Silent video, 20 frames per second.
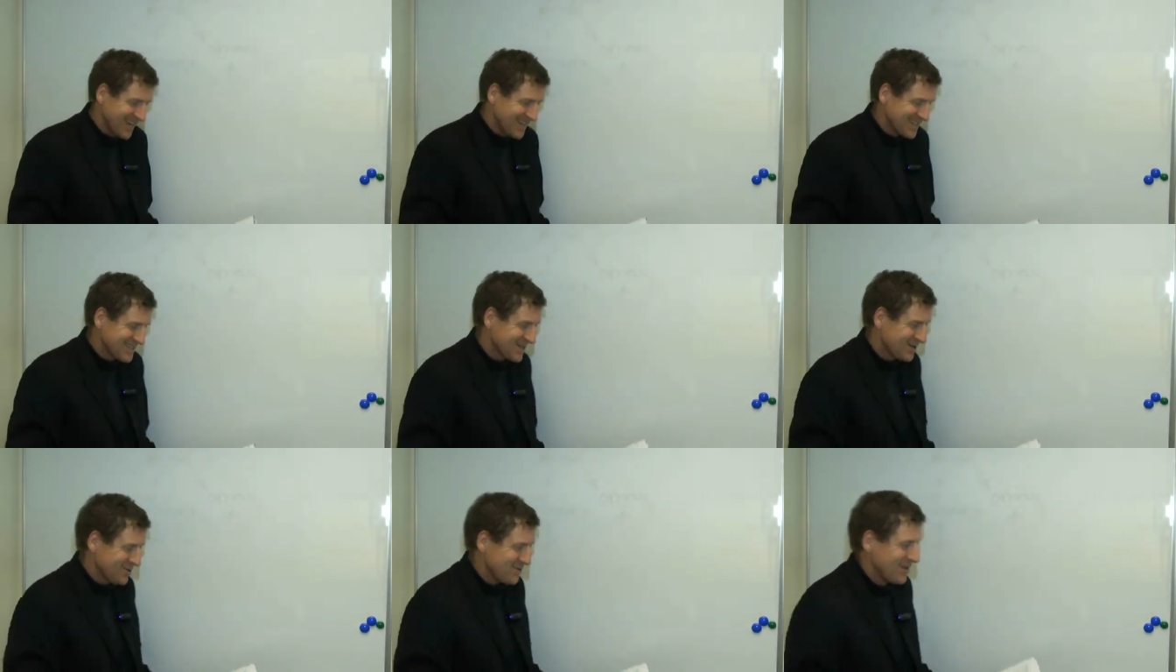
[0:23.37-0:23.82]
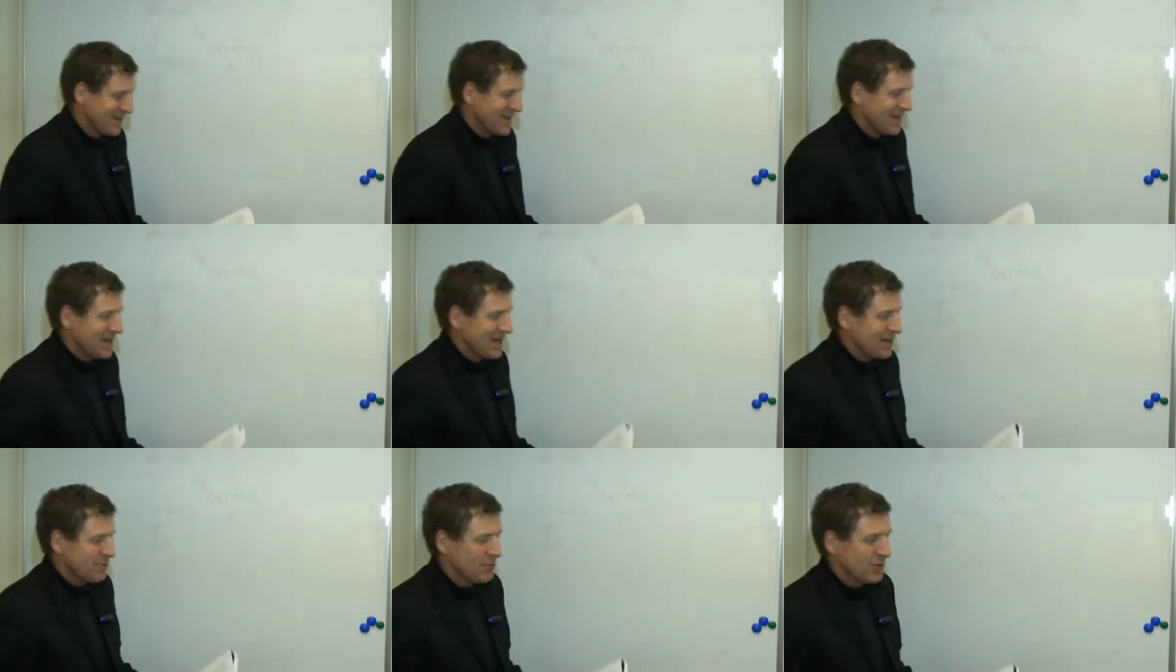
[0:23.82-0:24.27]
So
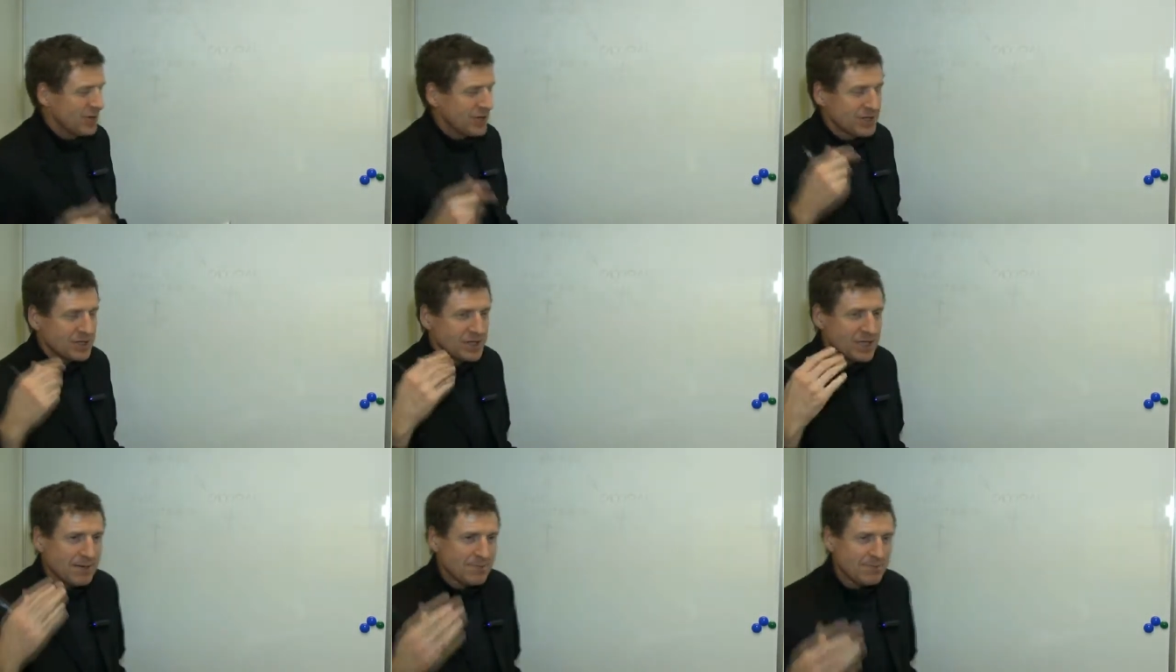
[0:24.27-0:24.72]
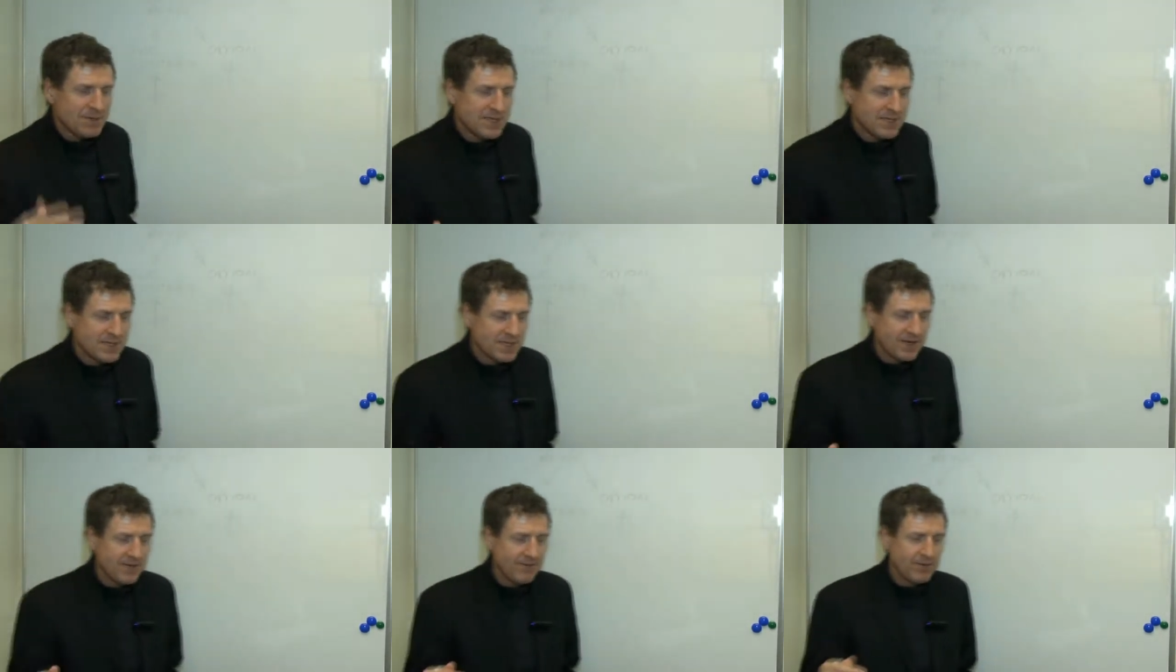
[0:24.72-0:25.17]
we're at chapter
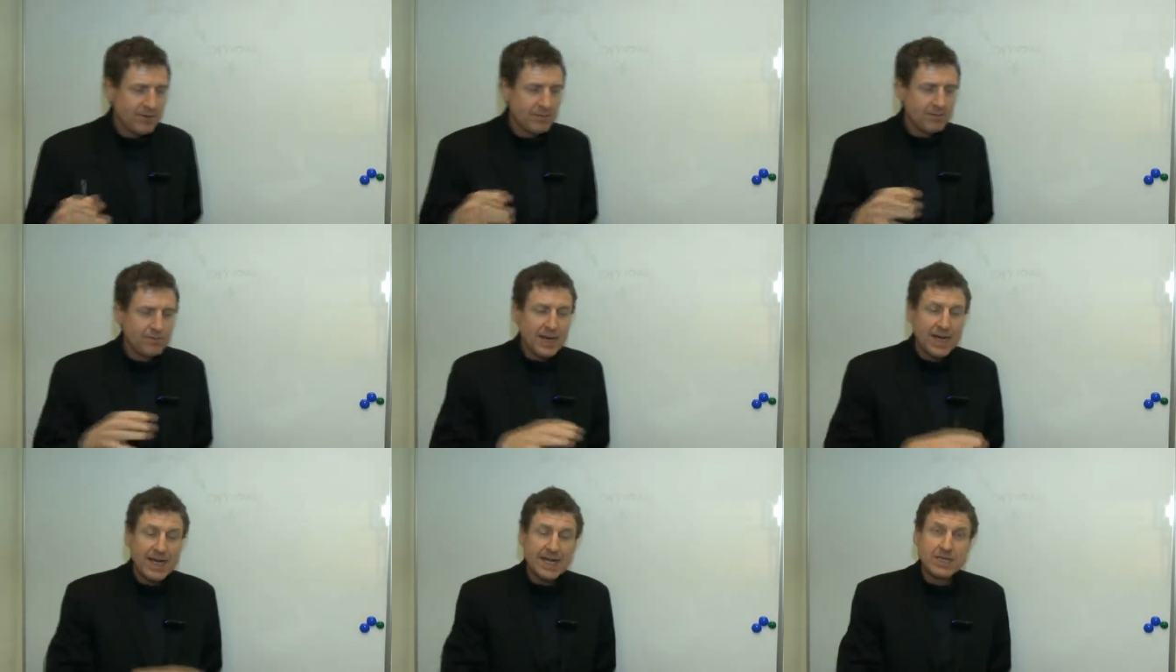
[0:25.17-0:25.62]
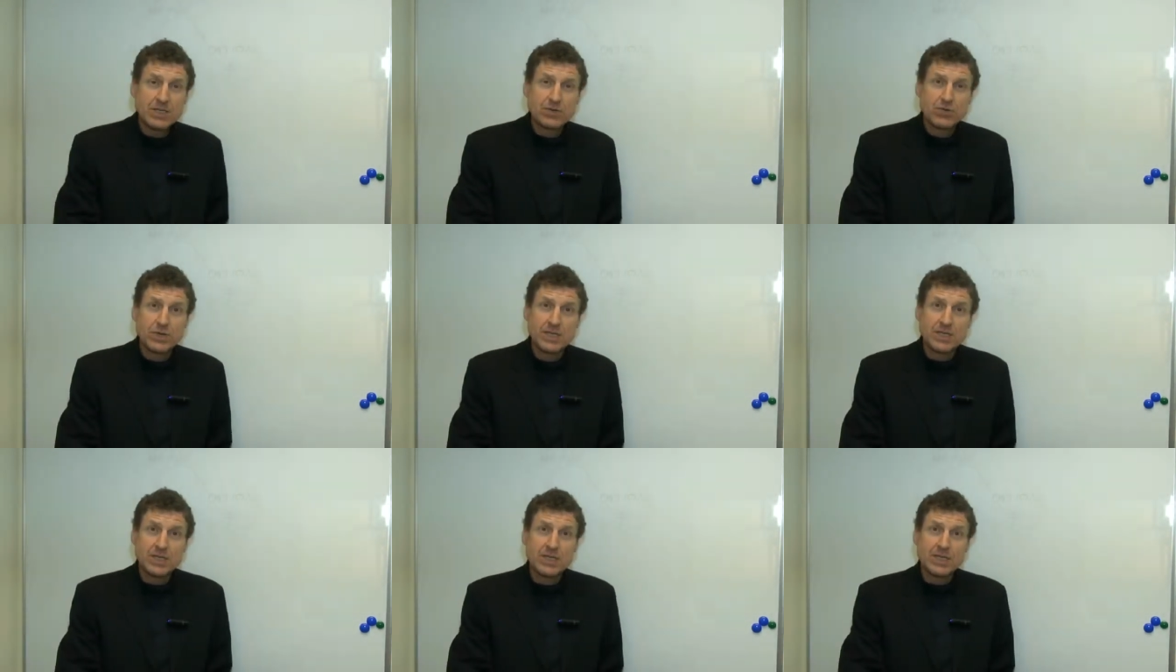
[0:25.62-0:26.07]
7, page
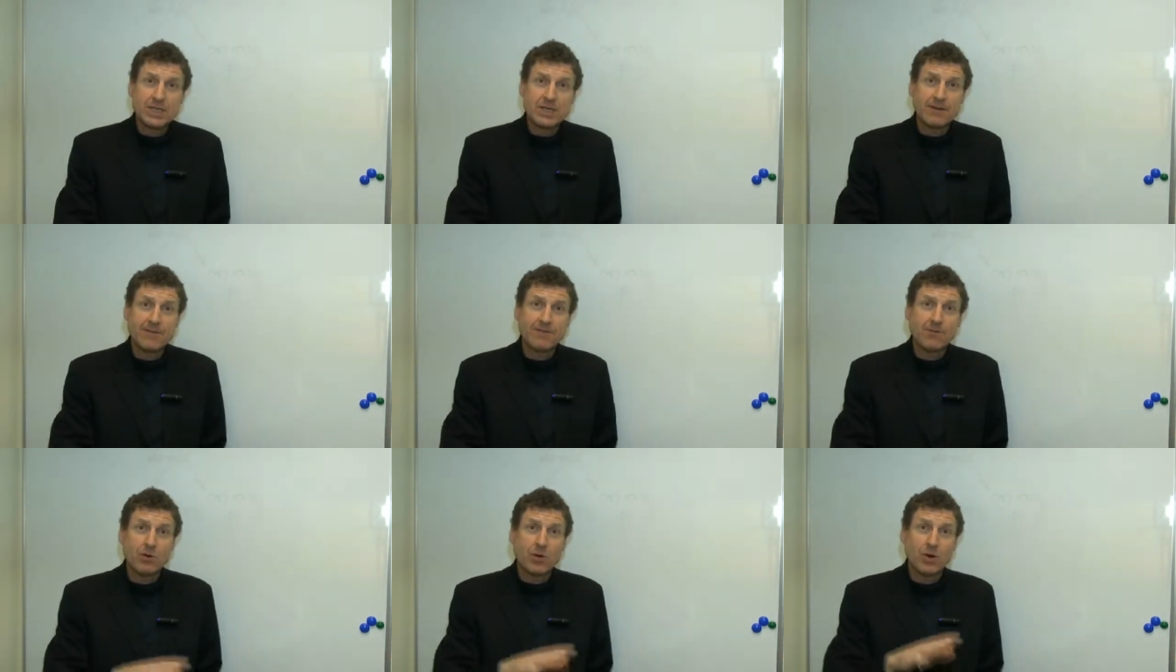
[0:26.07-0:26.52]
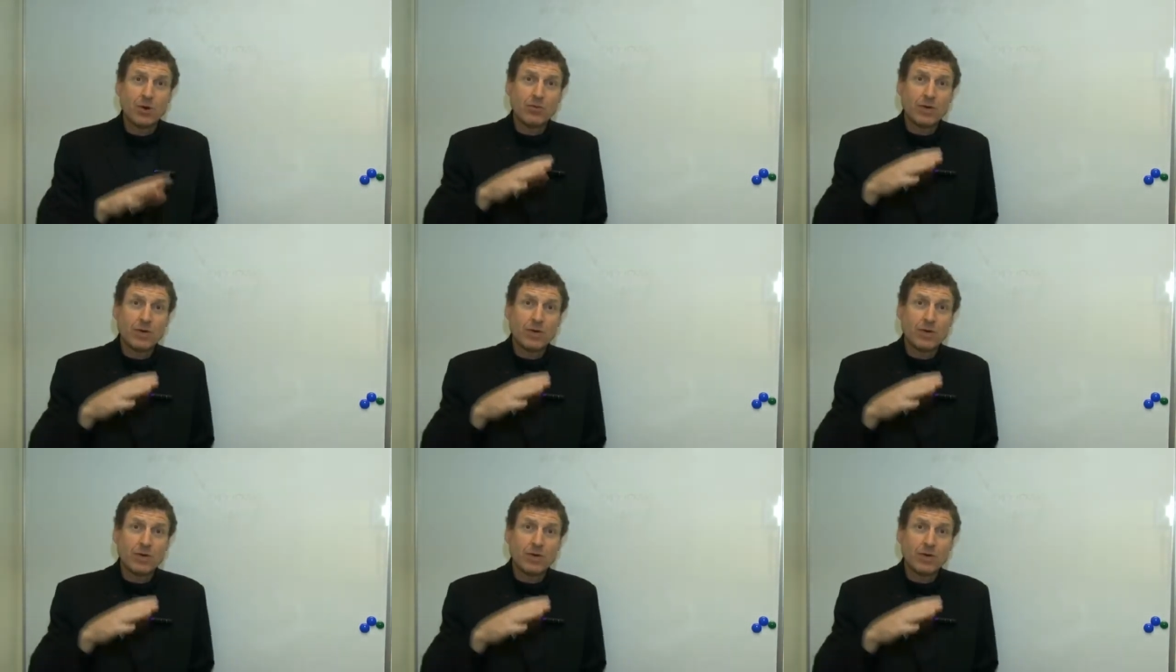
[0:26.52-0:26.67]
364.